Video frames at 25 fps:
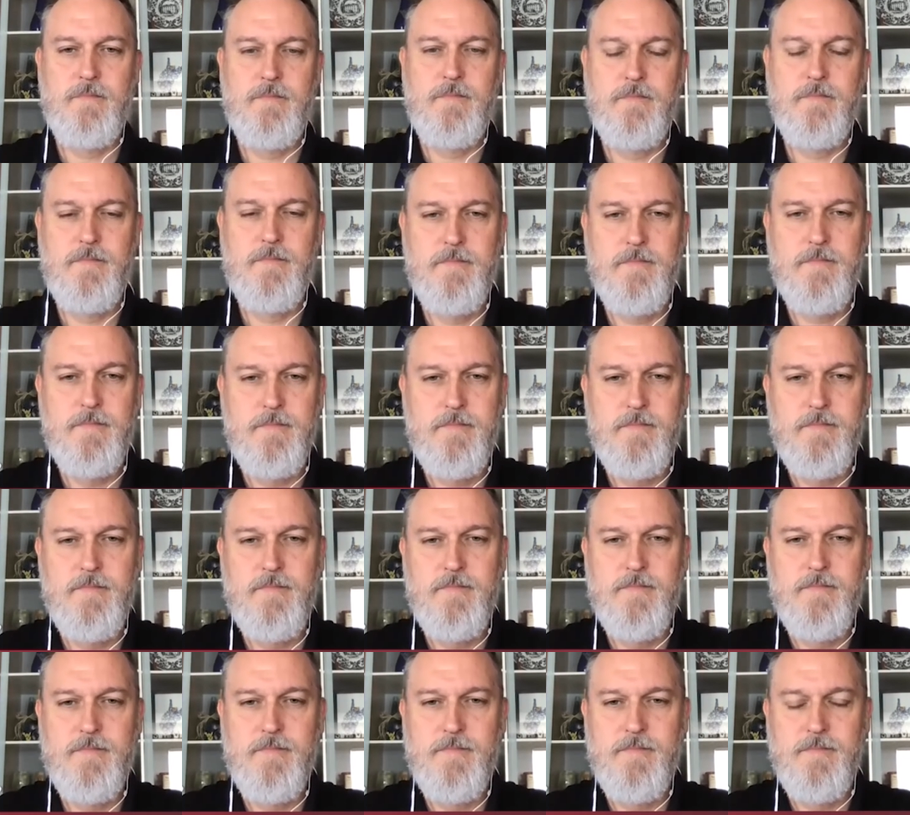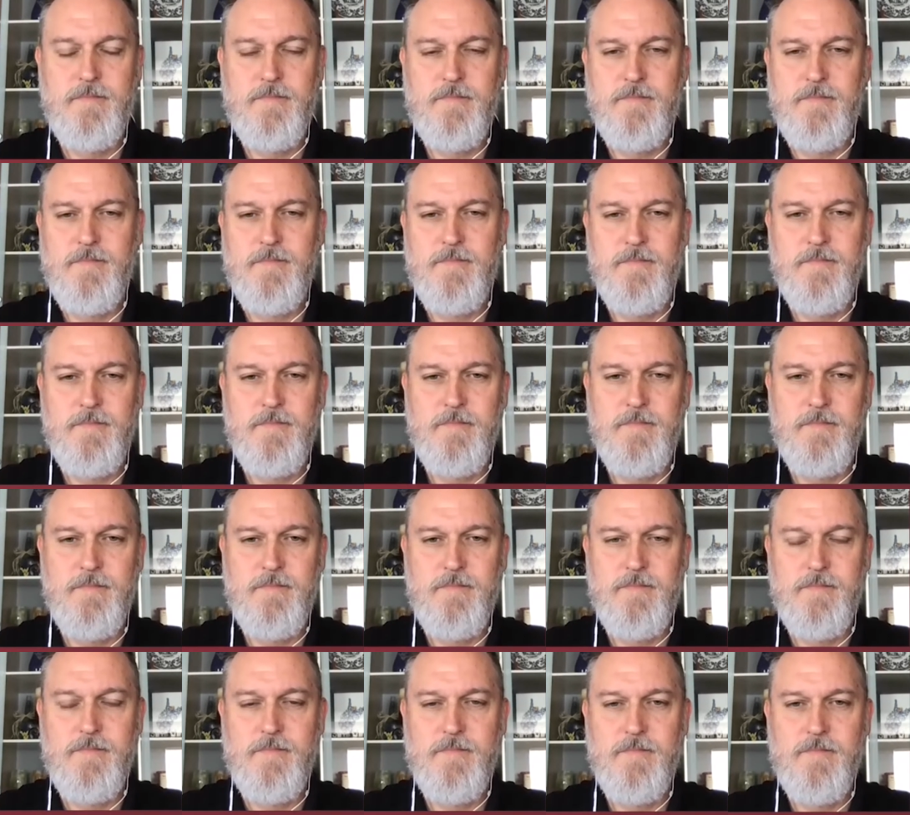
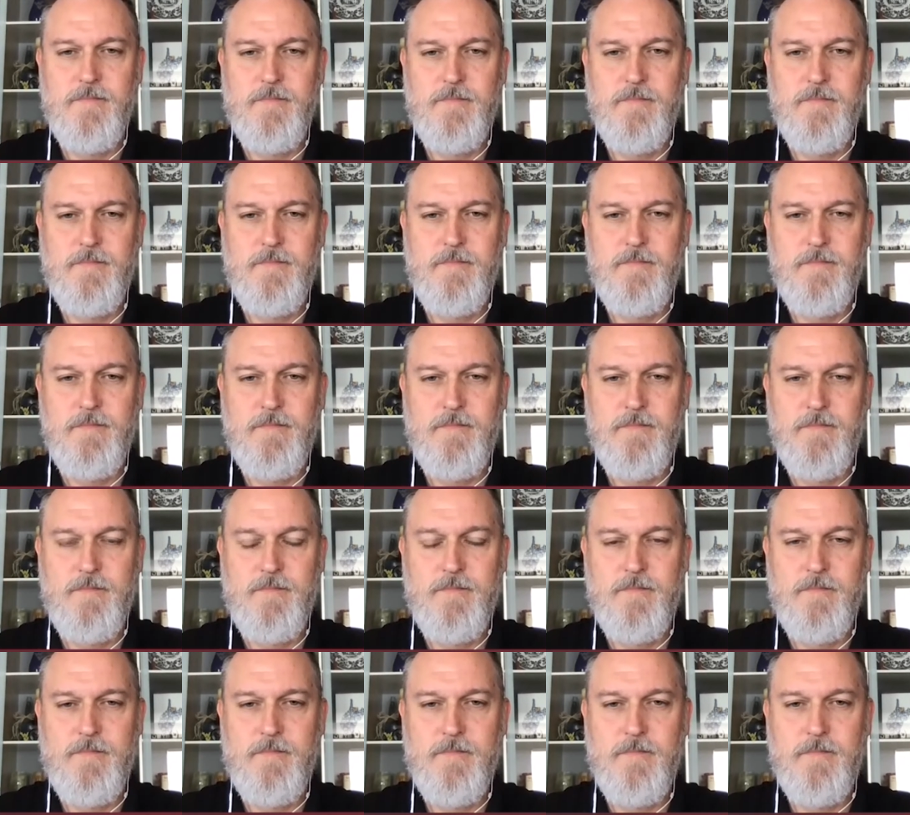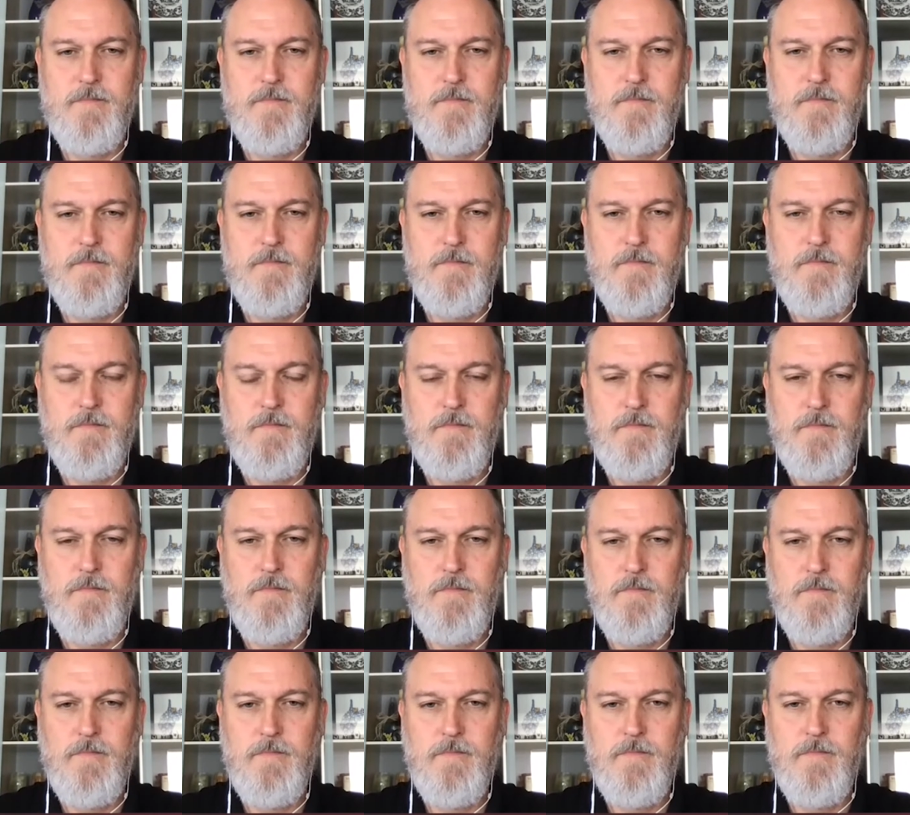
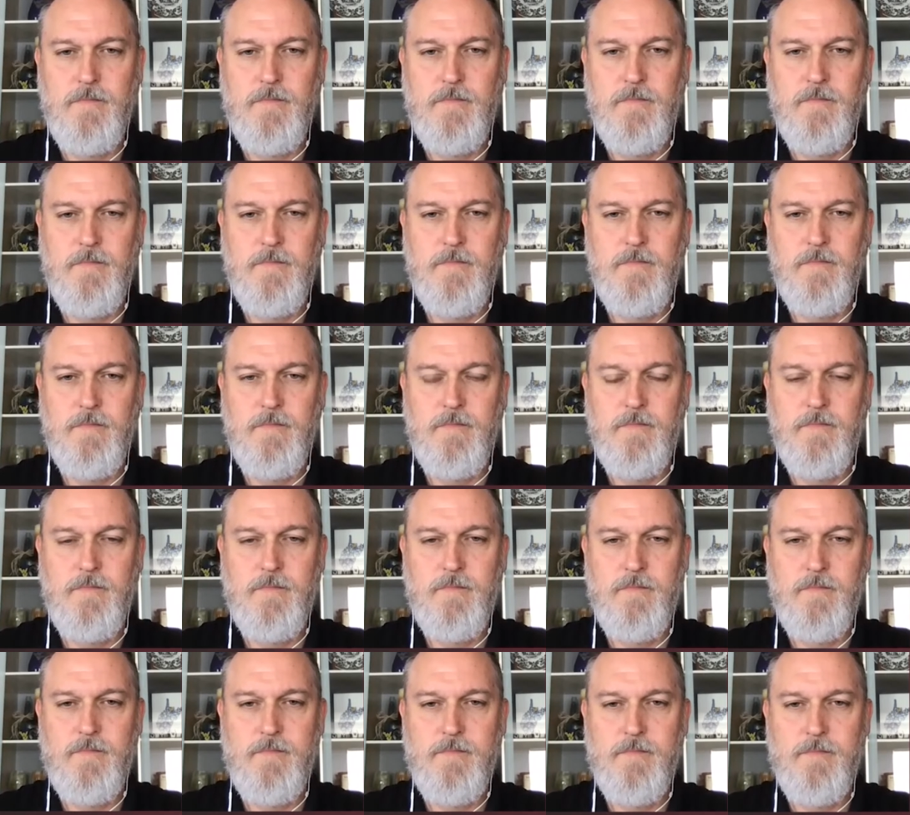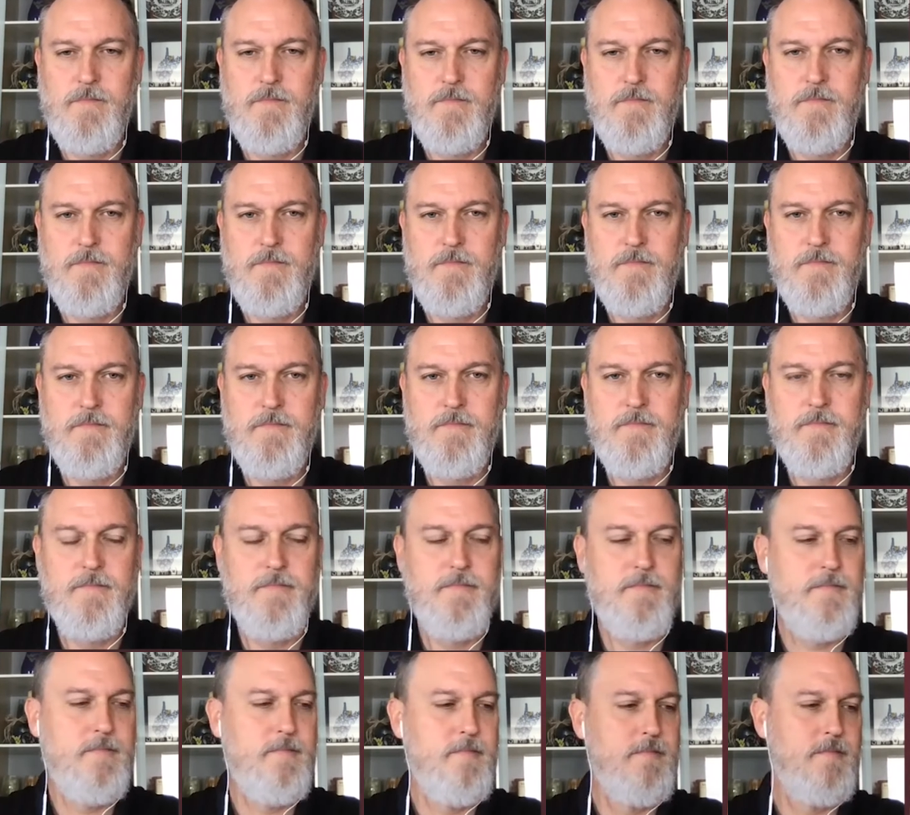
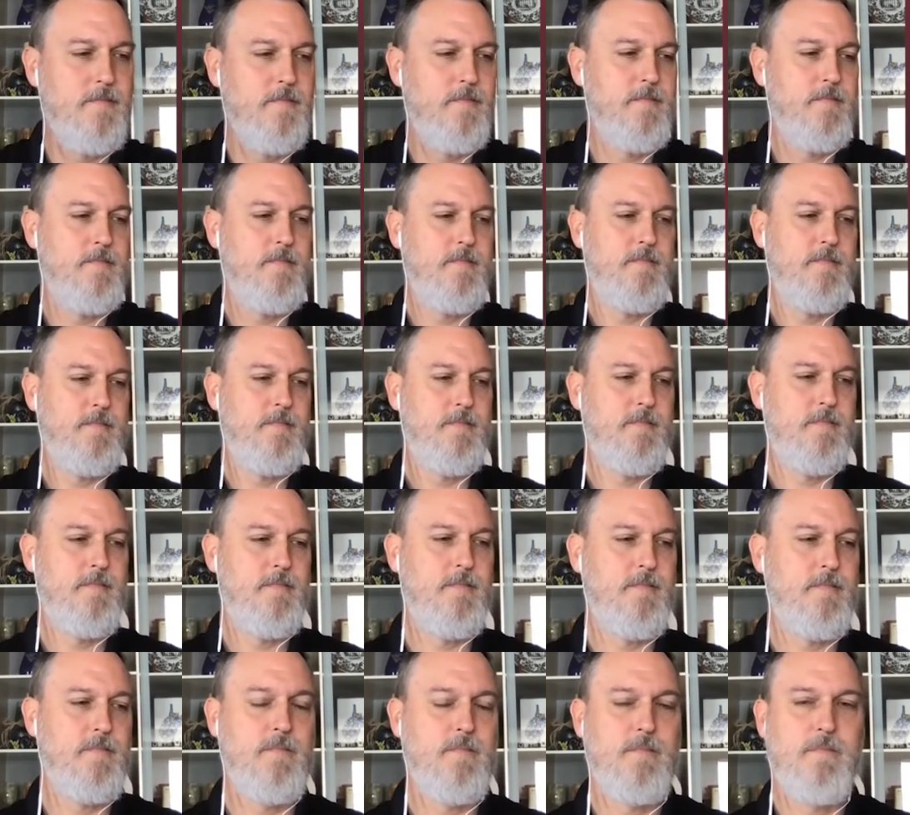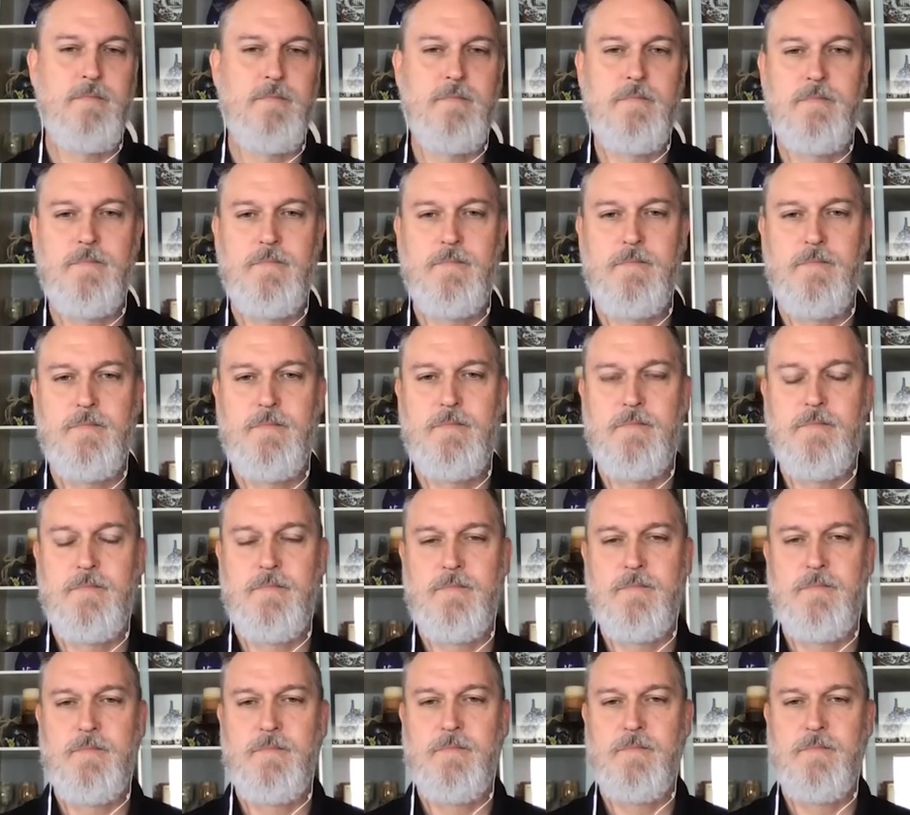No words are spoken by the person on screen.